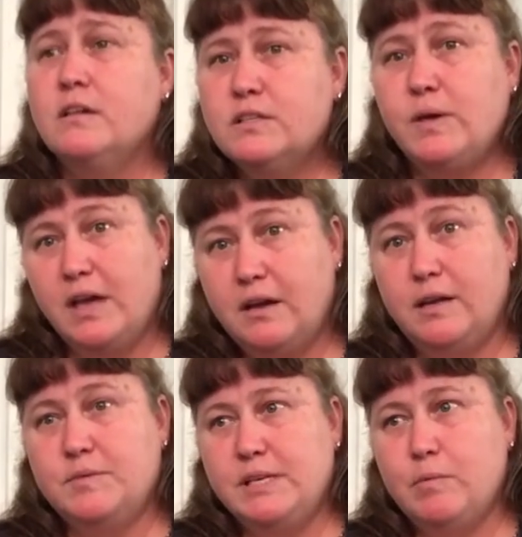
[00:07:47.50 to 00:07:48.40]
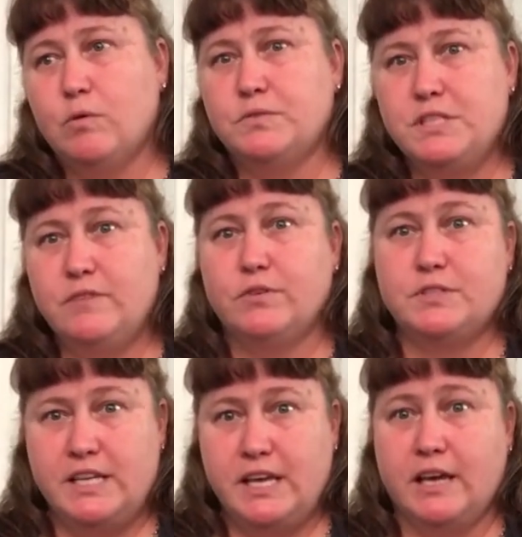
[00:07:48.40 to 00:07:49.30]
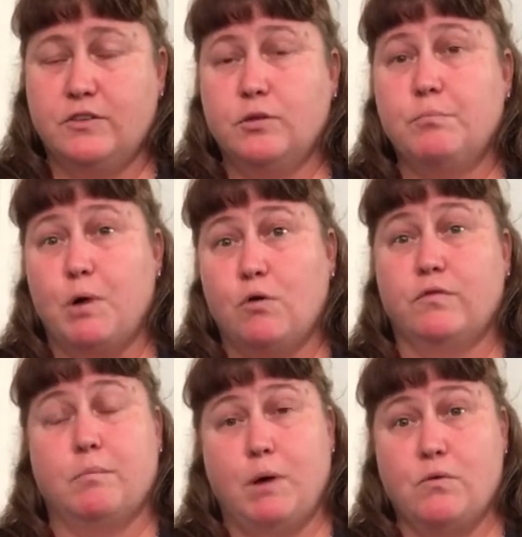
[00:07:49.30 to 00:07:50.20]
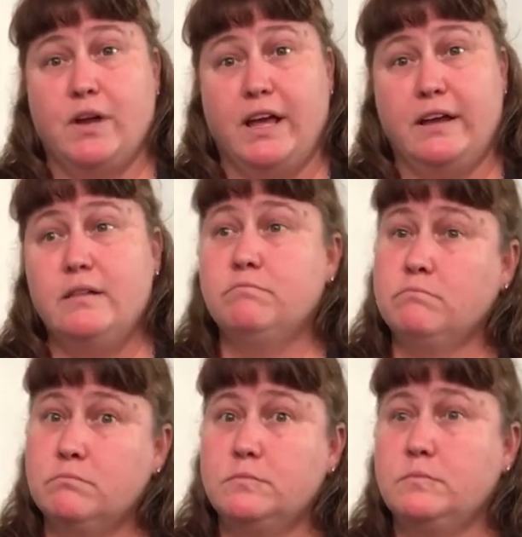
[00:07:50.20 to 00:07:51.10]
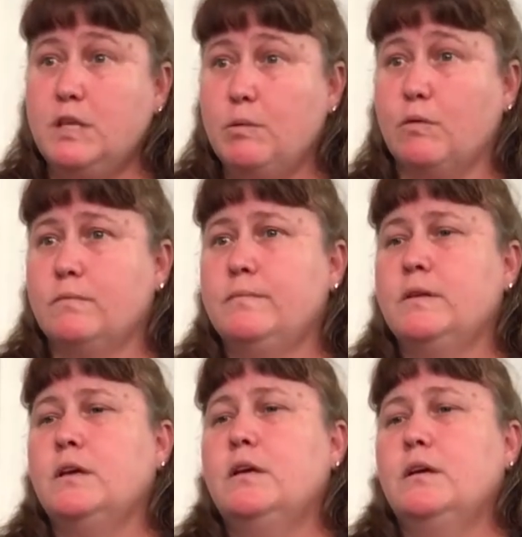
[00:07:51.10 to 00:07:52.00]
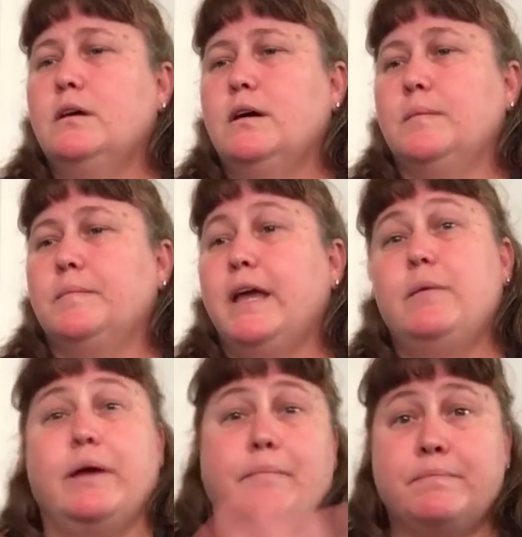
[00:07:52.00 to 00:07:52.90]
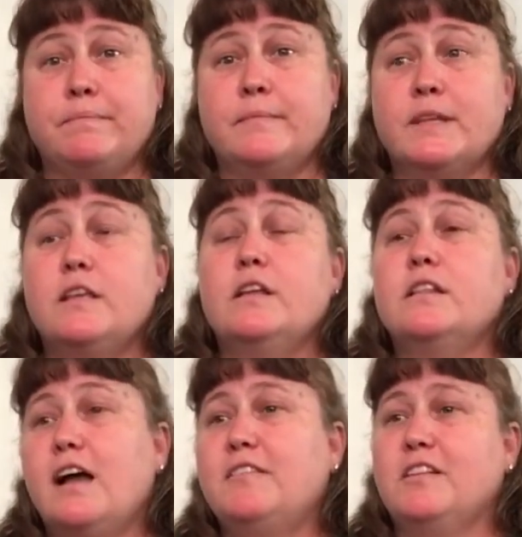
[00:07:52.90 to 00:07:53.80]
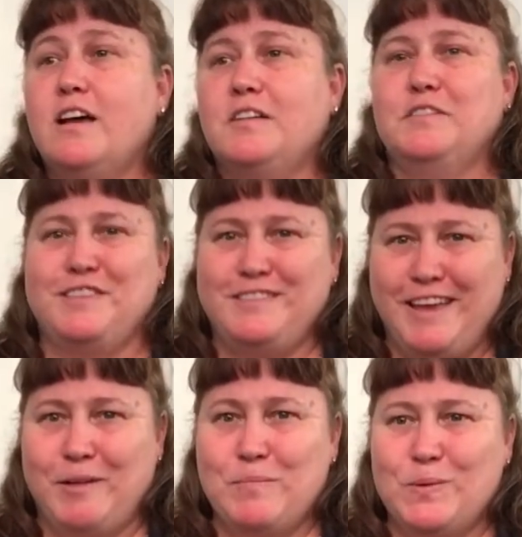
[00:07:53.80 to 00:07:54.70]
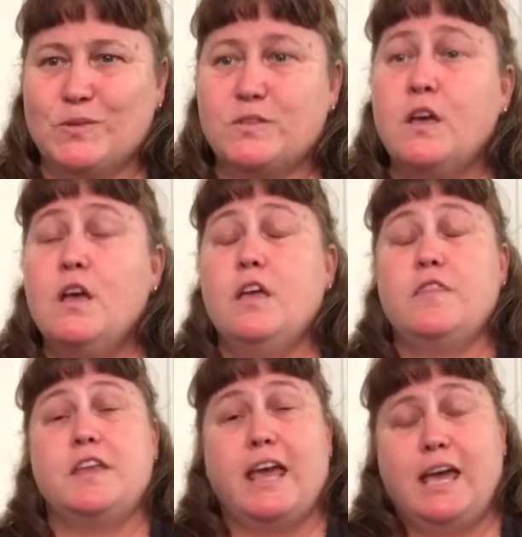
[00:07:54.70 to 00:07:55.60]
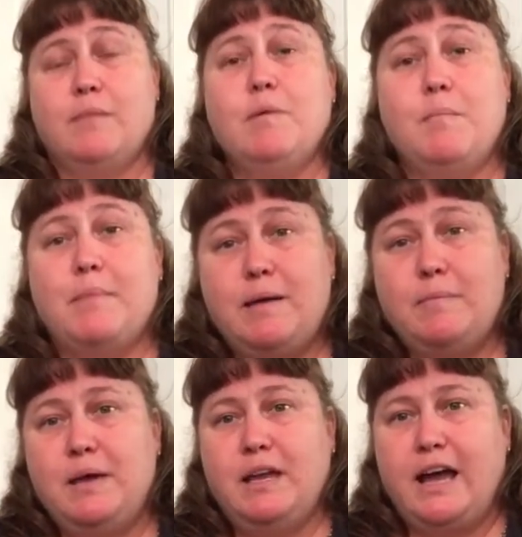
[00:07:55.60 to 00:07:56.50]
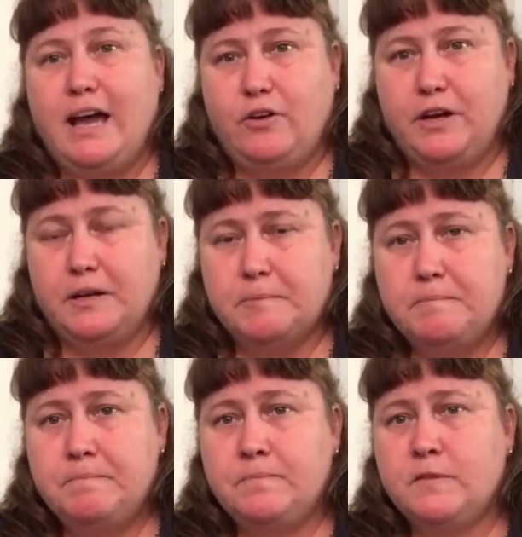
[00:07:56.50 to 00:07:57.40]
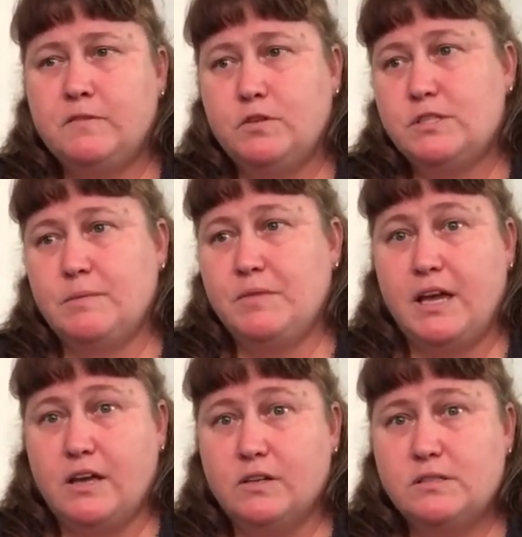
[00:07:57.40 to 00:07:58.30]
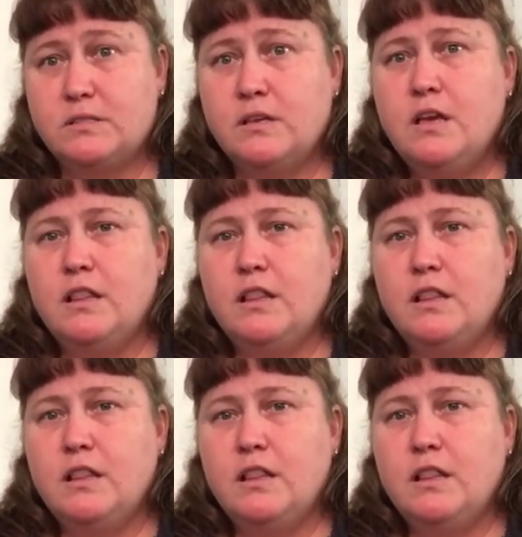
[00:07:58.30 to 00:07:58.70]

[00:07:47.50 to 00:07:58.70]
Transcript: So he got named T-Bone, T for T-handle, bone for bonehead, T-Bone. Um, anyway, lots and lots of examples. The name might be an acronym for something else.